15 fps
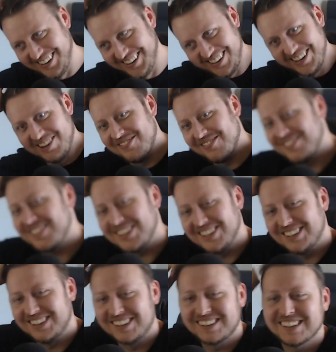um,
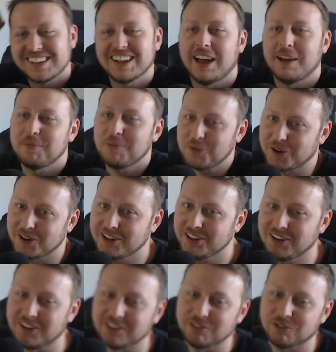I've been wanting
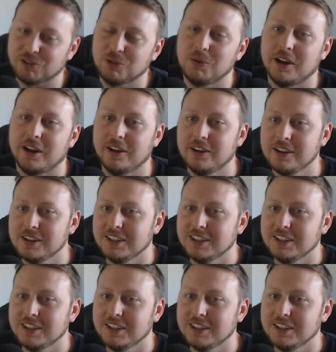dogs for a while,